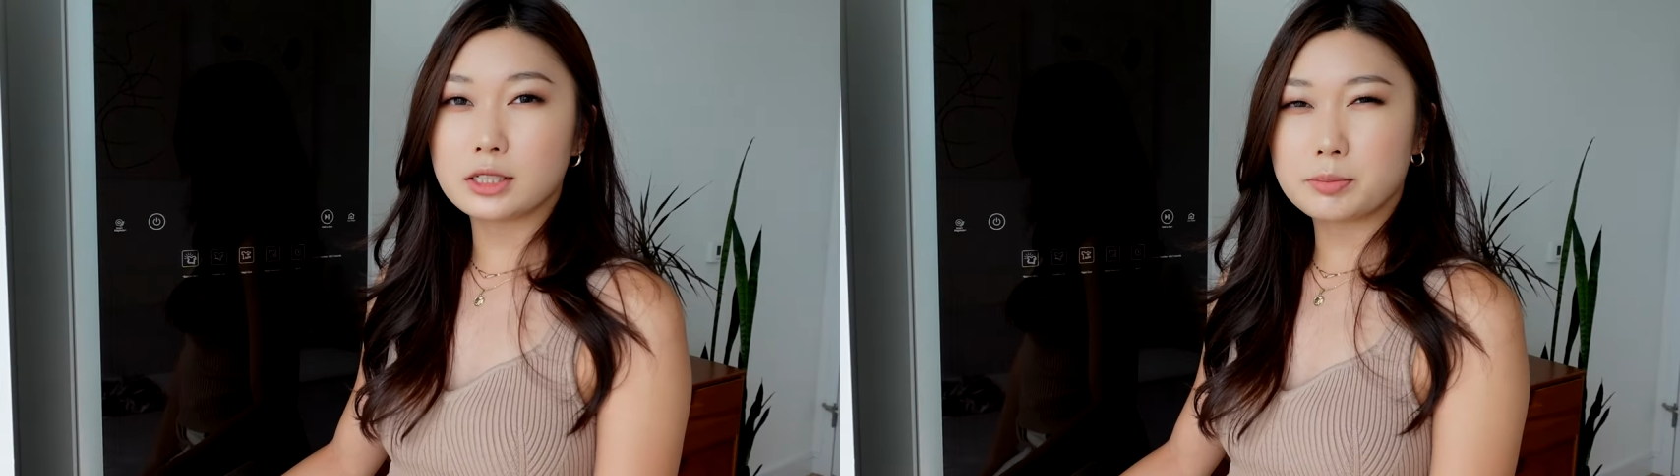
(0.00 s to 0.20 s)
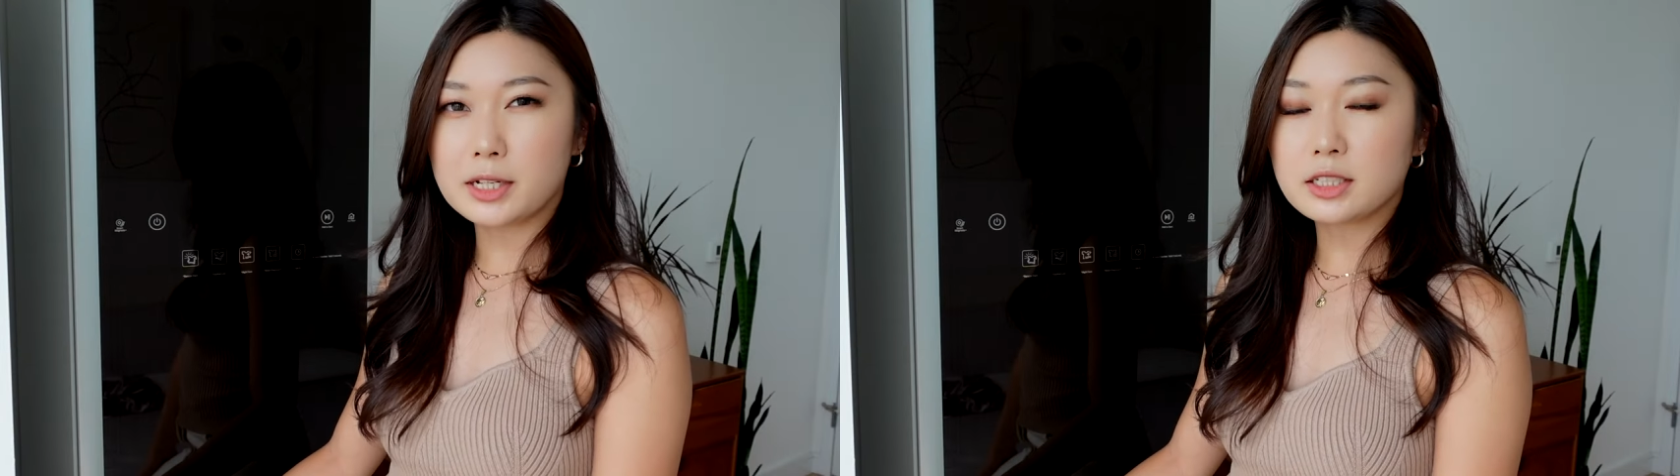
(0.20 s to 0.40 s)

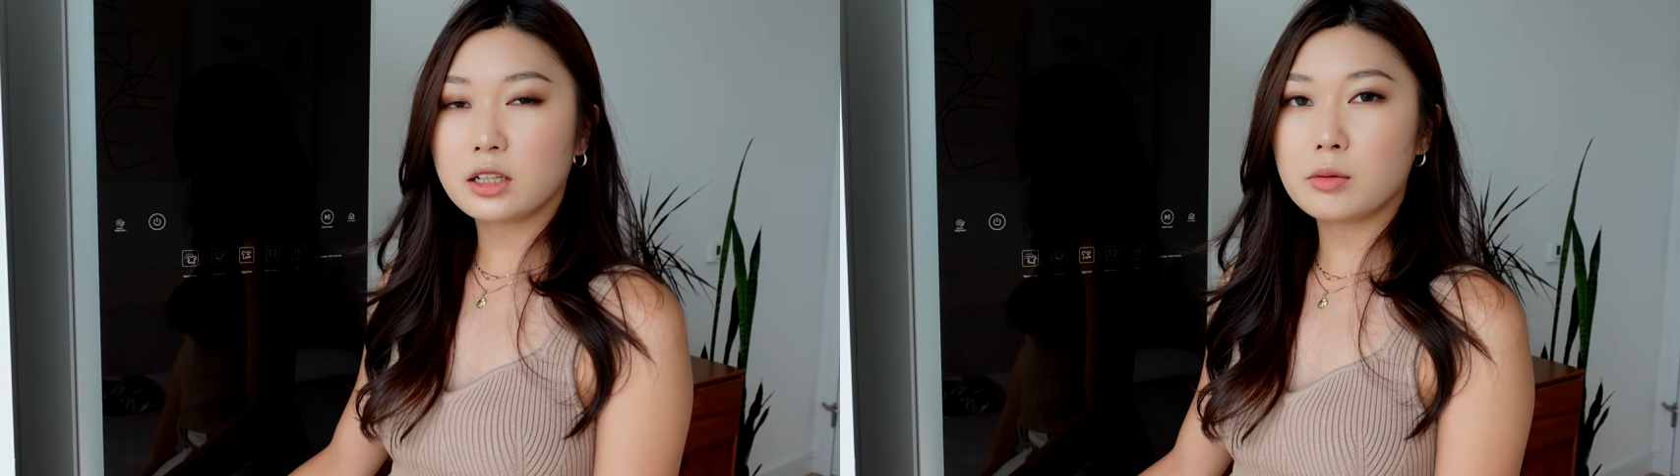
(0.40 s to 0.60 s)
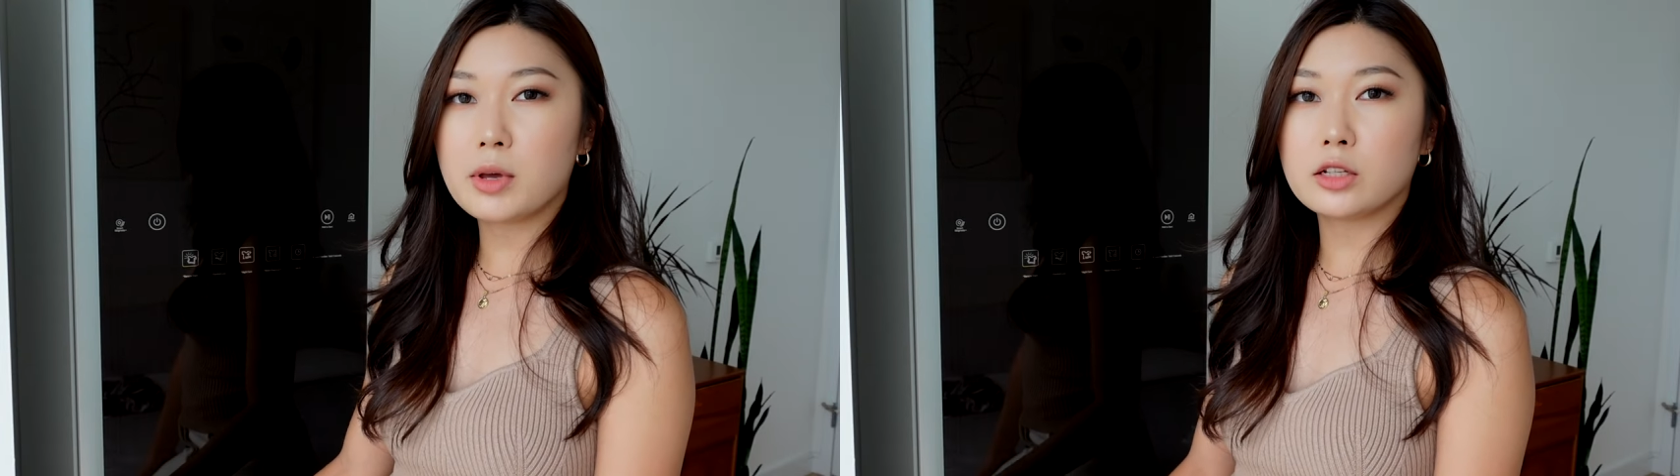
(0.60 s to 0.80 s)
it's
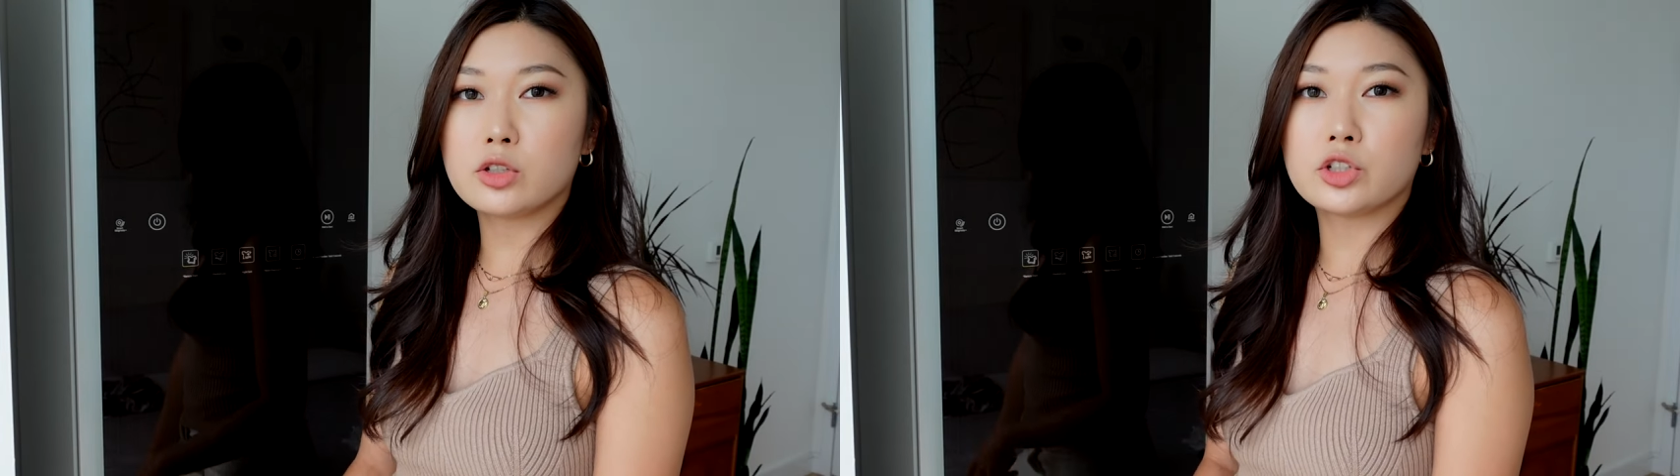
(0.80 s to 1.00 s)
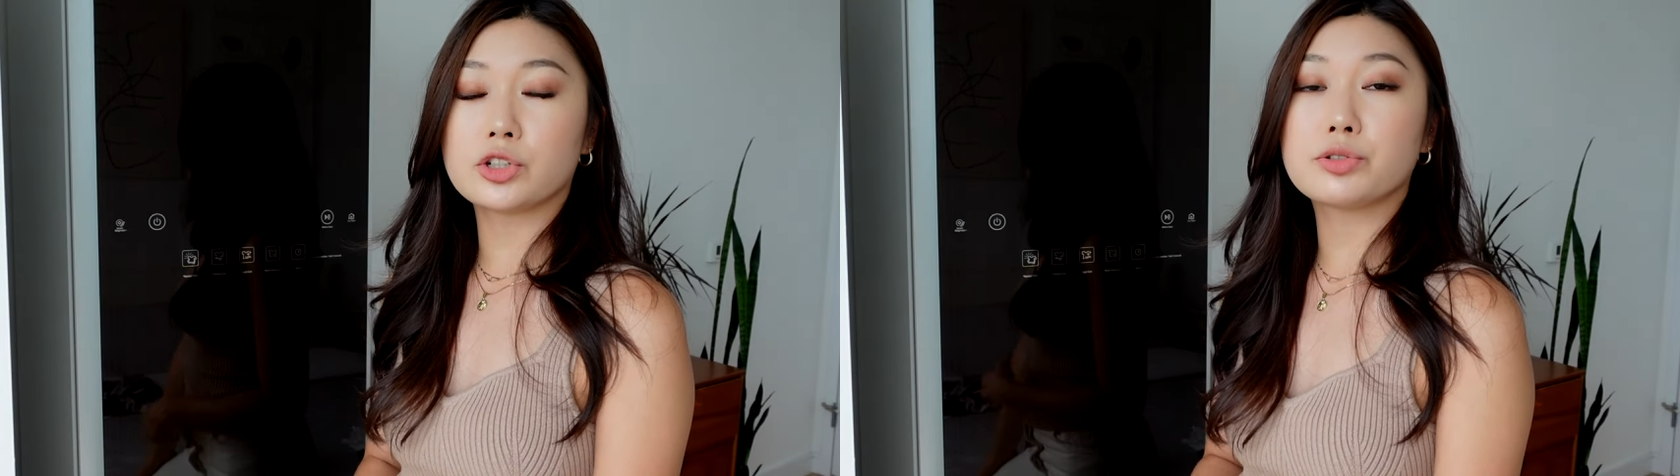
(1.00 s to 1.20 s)
basically meant
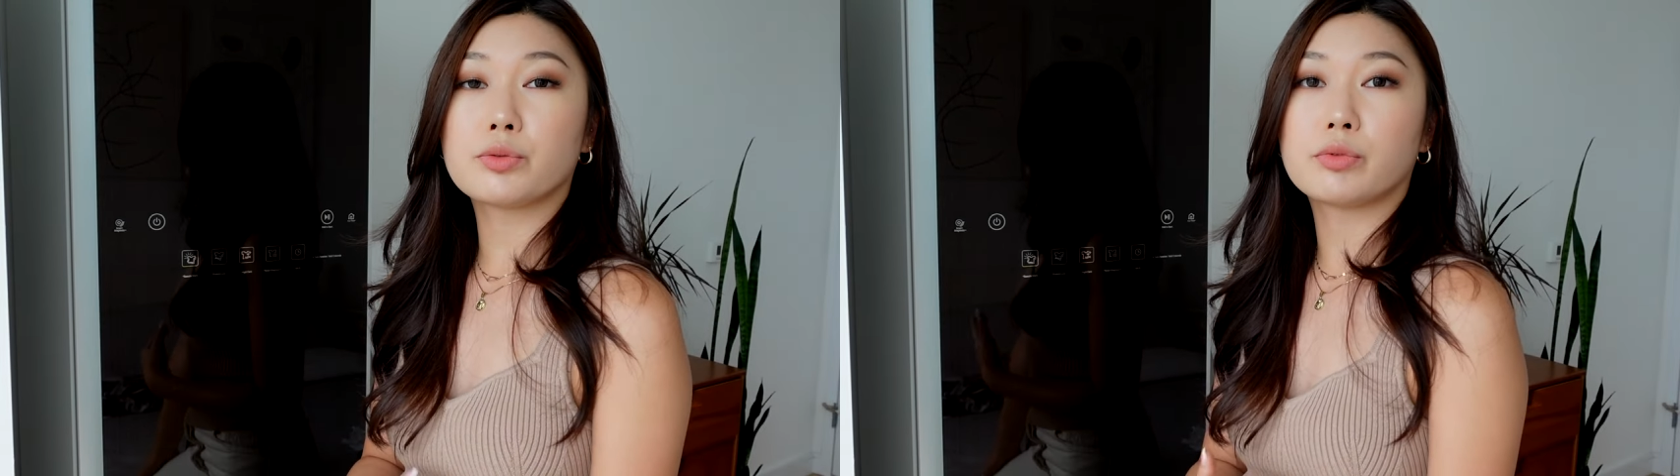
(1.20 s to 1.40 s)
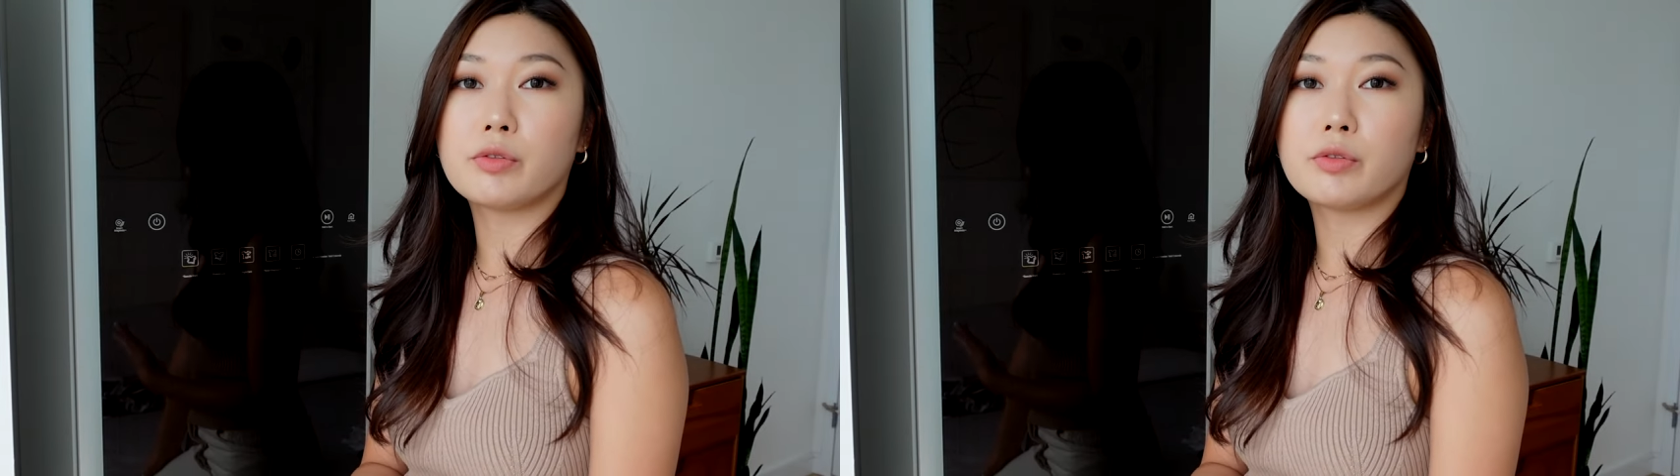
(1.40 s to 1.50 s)
to just